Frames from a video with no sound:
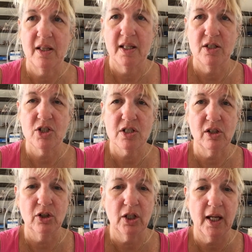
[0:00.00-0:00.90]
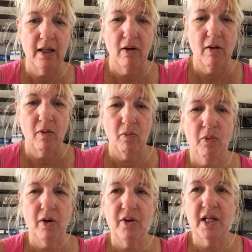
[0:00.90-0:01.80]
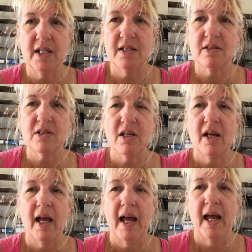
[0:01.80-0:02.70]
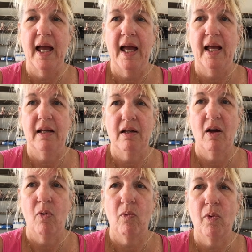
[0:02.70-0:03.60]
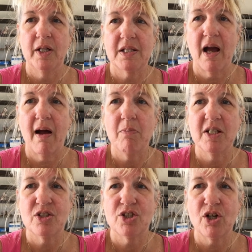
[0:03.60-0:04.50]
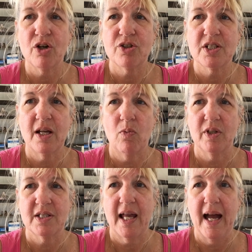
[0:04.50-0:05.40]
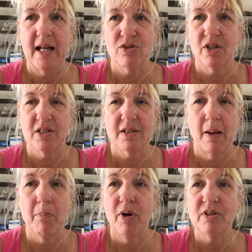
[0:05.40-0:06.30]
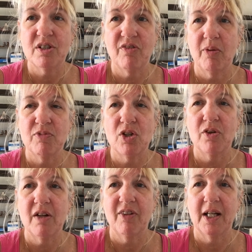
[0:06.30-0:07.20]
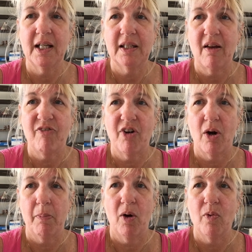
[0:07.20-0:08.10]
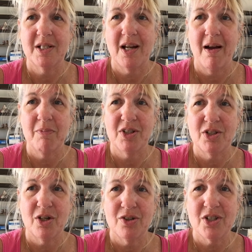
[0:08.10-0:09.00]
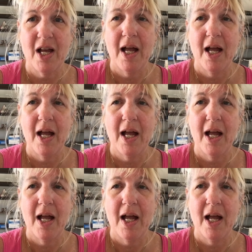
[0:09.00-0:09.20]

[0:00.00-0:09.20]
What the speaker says: They just look at where it is and what time it starts and what's the address. And most of them don't even get that far about what time it starts.